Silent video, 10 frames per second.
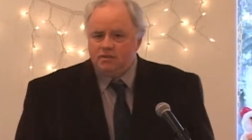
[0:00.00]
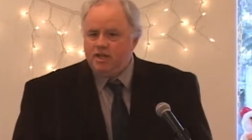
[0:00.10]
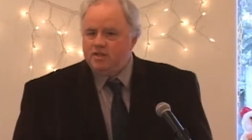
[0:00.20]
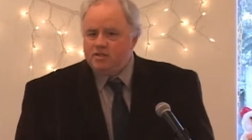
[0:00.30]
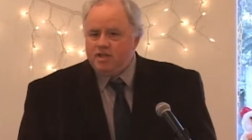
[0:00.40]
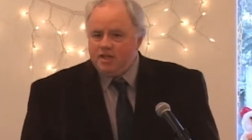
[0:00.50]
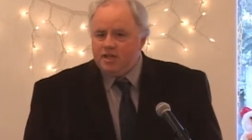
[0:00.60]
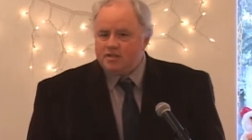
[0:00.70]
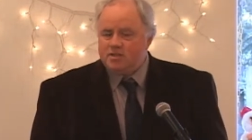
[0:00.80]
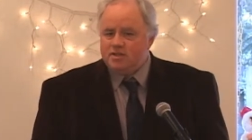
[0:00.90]
guts, I
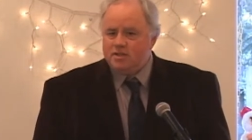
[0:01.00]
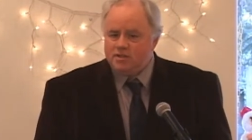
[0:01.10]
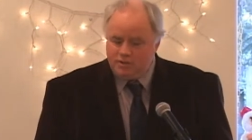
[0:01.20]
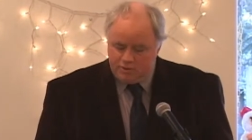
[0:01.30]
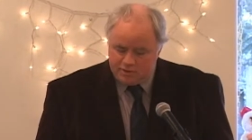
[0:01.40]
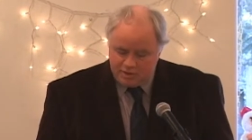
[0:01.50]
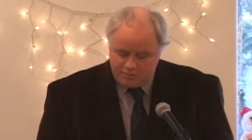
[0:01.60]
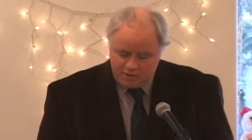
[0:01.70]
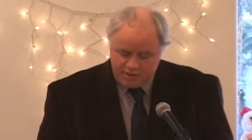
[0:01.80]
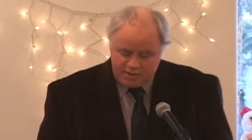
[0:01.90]
guess, to, to do
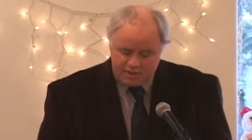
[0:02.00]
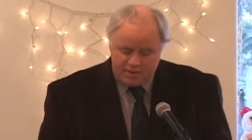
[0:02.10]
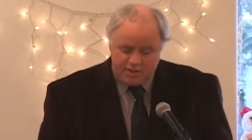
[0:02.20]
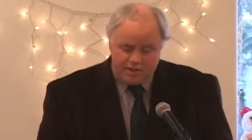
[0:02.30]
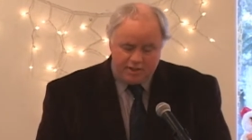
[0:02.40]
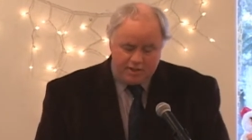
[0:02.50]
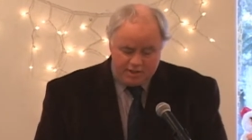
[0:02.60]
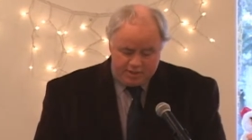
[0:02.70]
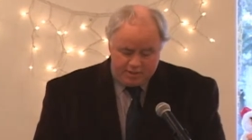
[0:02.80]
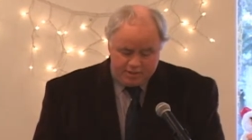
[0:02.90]
something like that, and,
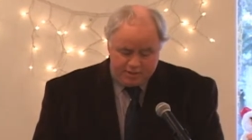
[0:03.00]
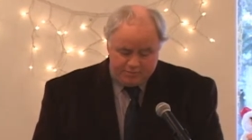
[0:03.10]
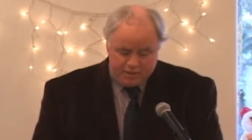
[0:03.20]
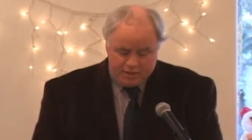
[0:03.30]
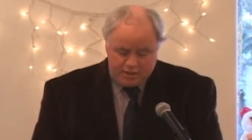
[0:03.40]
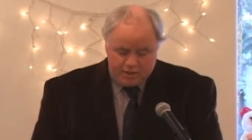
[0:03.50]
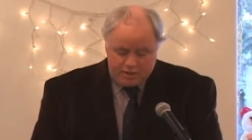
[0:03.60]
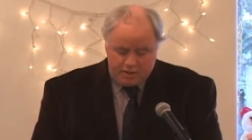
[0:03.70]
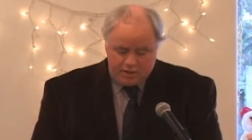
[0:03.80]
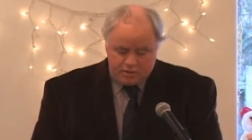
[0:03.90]
and uh,
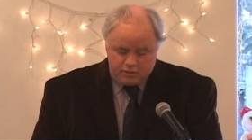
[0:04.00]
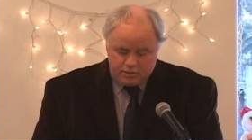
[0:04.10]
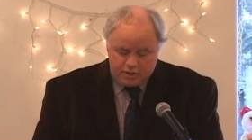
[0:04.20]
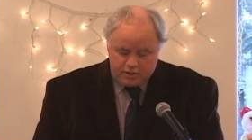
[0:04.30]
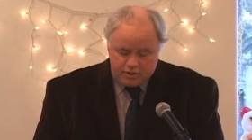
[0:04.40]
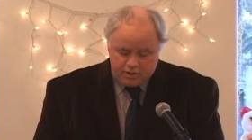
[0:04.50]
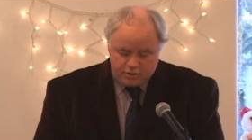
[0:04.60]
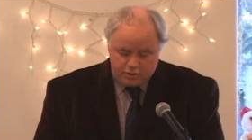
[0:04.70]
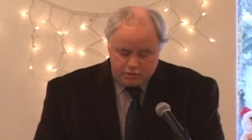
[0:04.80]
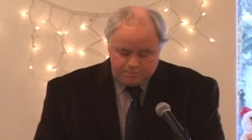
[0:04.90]
it is the right thing to
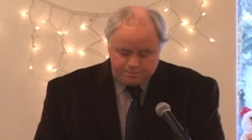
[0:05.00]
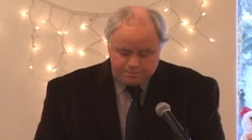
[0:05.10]
do.